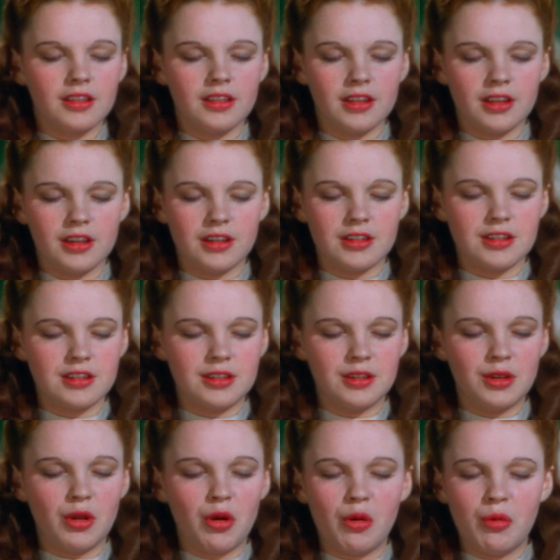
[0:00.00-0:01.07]
There's
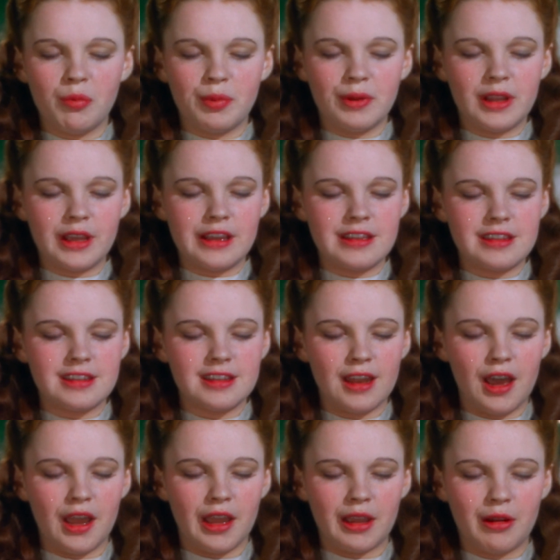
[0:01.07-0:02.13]
no place like